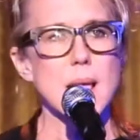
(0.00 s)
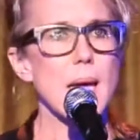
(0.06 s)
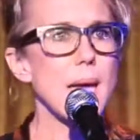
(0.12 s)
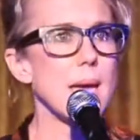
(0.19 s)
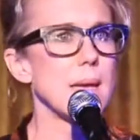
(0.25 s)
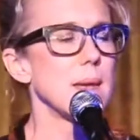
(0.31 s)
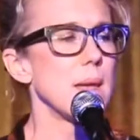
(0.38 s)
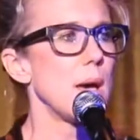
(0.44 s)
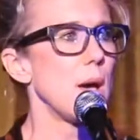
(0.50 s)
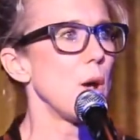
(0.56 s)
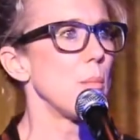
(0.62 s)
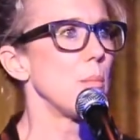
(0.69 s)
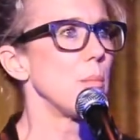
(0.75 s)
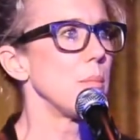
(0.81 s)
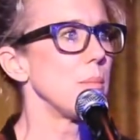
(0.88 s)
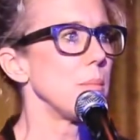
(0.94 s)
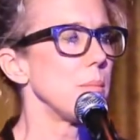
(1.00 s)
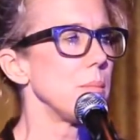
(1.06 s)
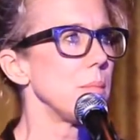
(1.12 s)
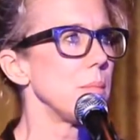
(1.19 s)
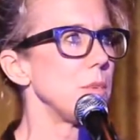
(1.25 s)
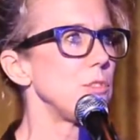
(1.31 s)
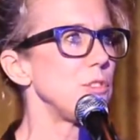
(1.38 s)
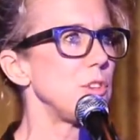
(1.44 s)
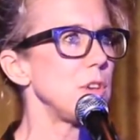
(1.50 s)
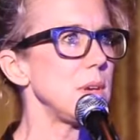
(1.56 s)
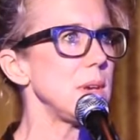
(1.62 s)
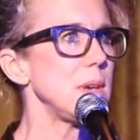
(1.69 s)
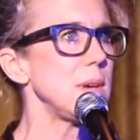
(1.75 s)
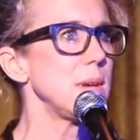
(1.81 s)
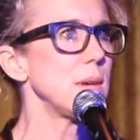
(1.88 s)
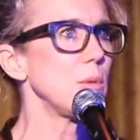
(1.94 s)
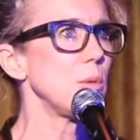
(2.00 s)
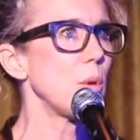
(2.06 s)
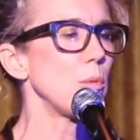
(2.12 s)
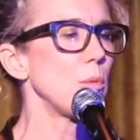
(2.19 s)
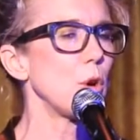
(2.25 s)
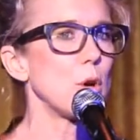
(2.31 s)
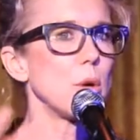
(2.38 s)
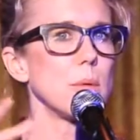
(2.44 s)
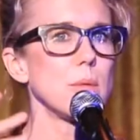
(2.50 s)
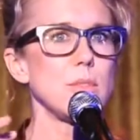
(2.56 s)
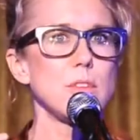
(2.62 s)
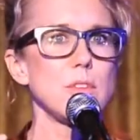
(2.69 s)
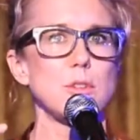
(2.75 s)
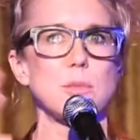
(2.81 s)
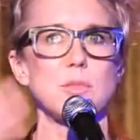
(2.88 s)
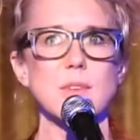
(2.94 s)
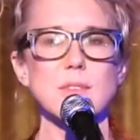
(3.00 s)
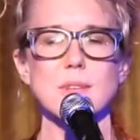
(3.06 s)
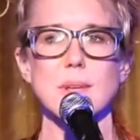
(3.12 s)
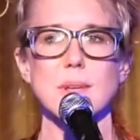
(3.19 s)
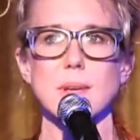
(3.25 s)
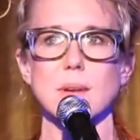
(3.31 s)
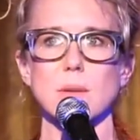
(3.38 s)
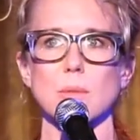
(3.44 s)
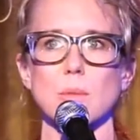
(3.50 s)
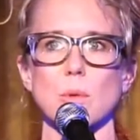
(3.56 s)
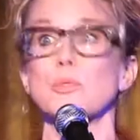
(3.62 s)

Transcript: And she was visiting,